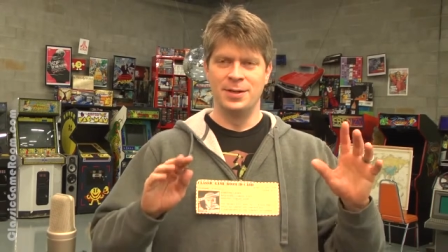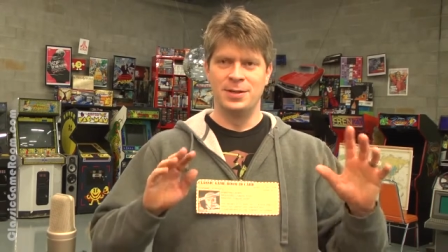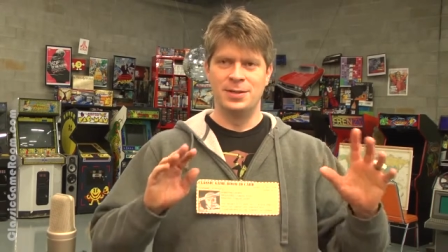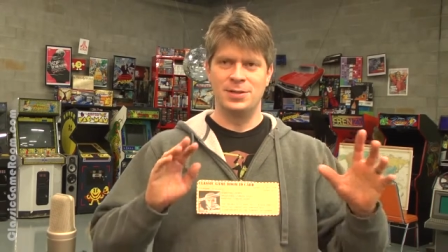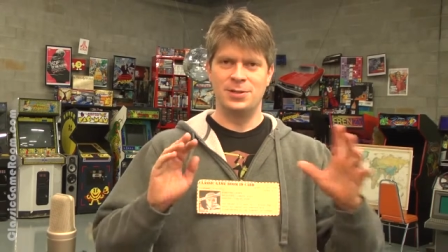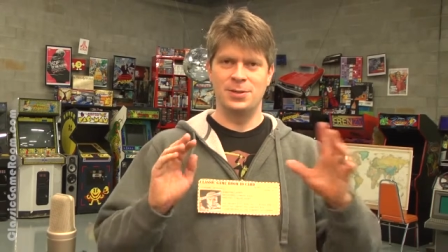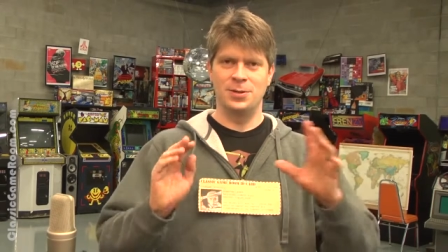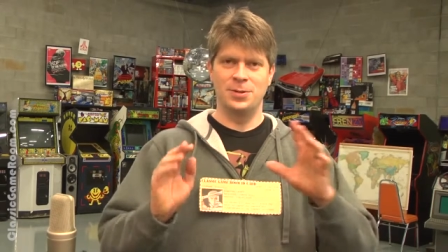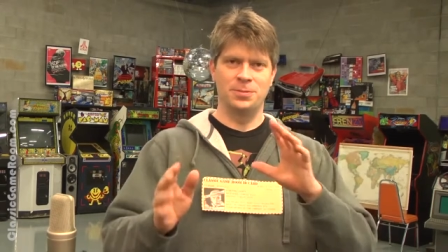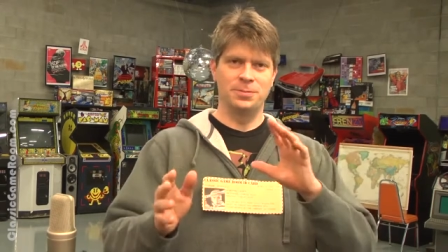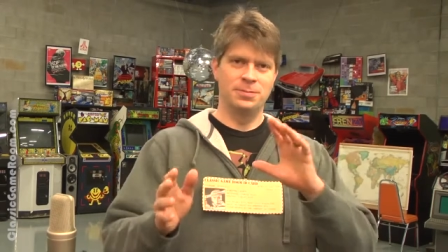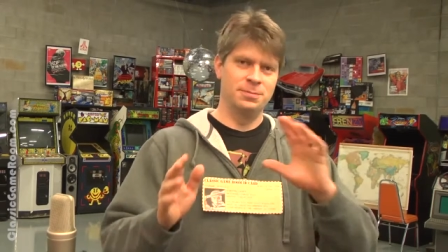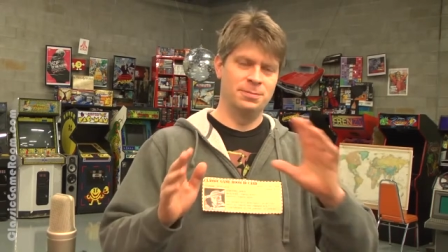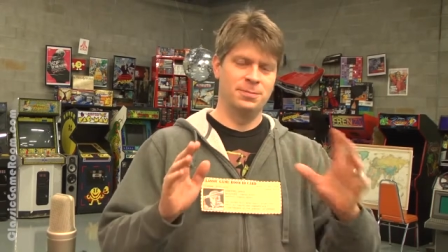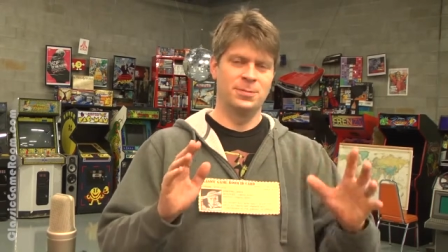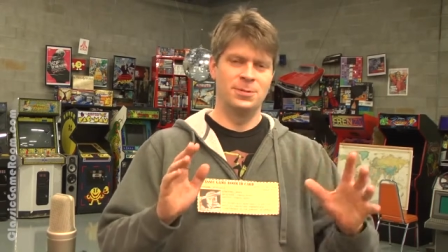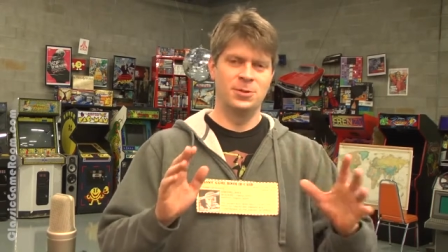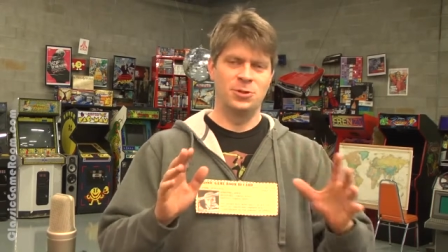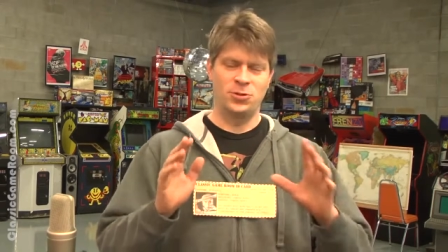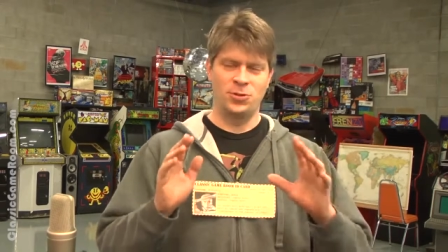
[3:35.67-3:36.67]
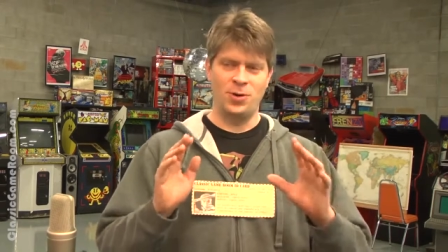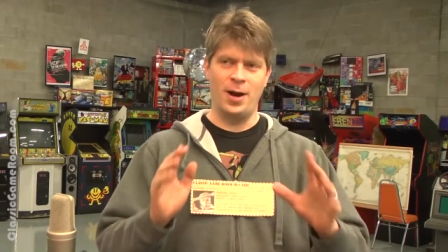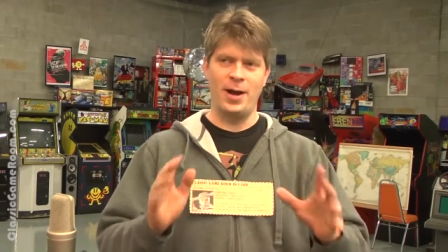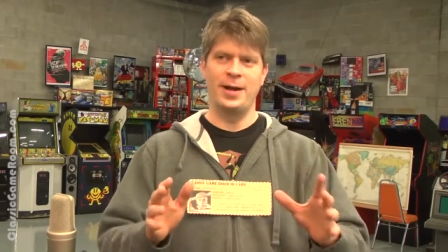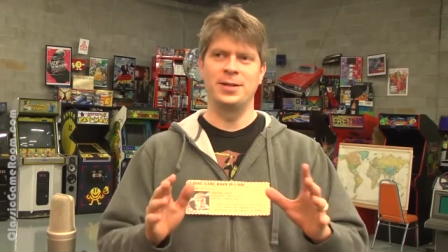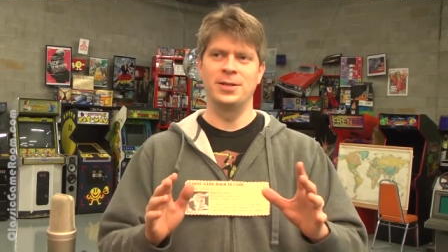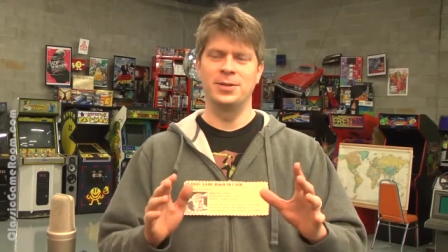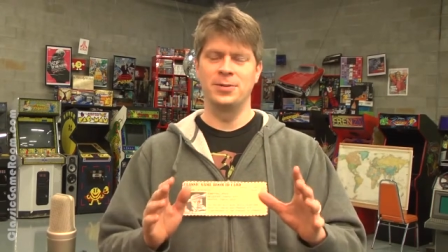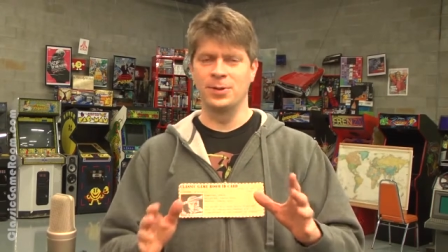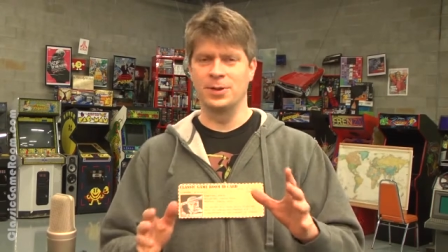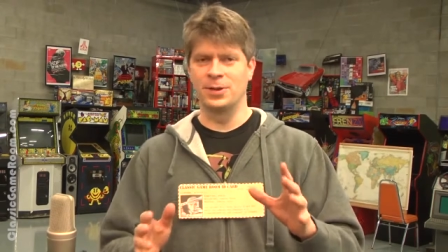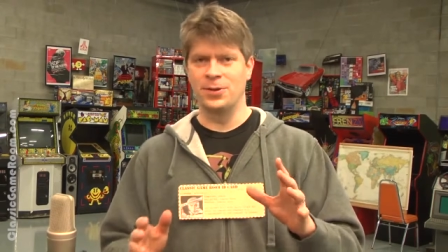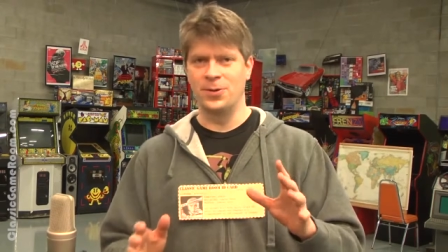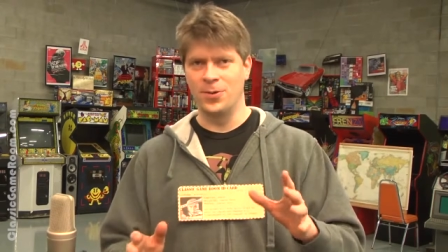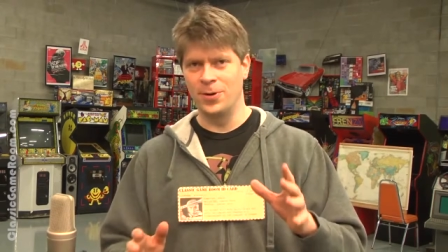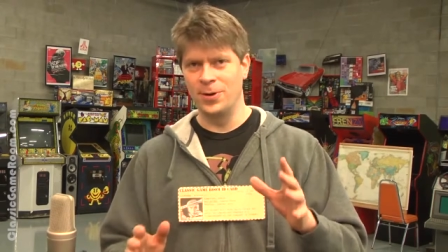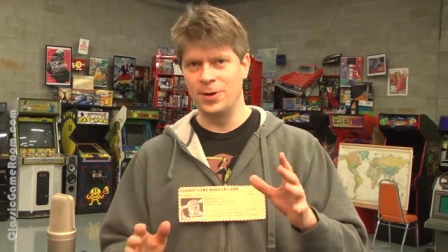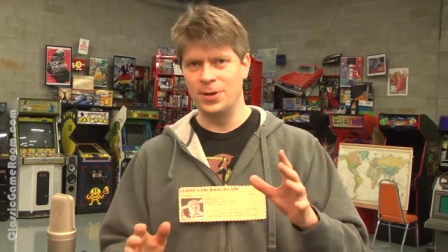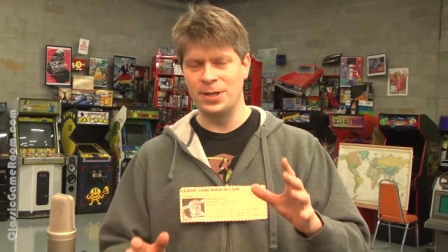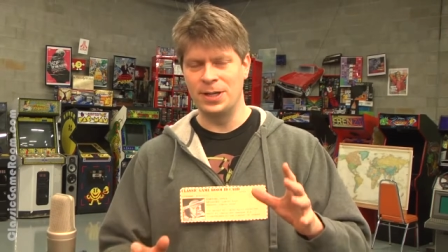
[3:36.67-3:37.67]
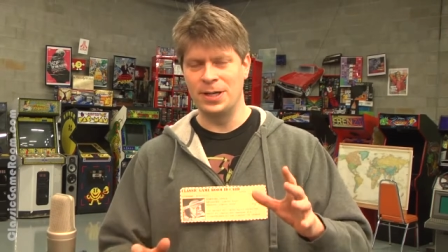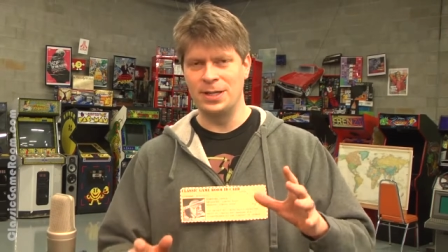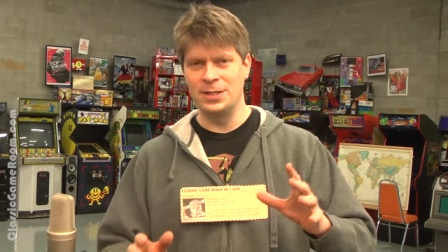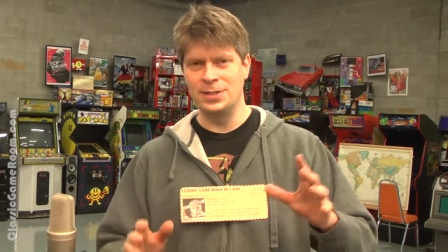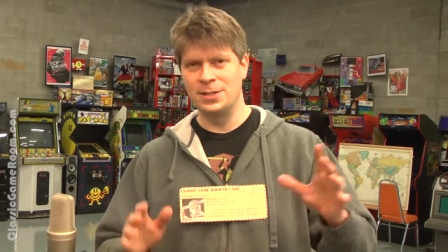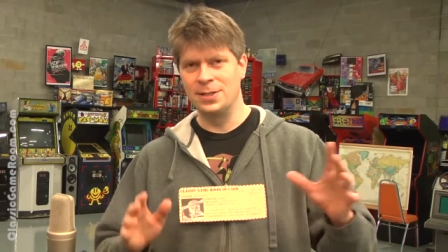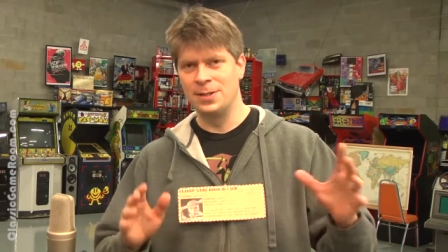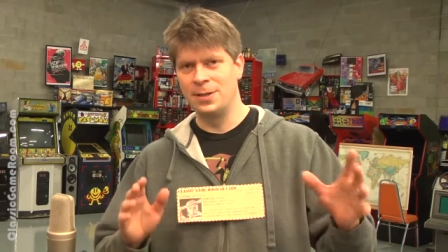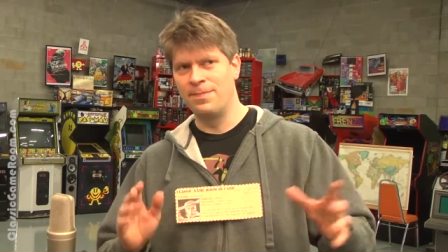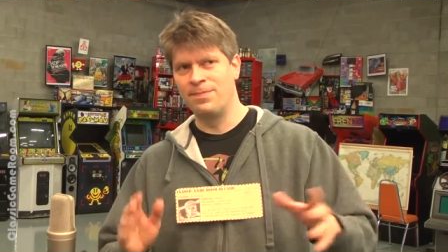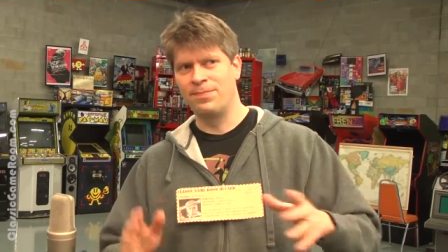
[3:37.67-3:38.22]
still trying to record and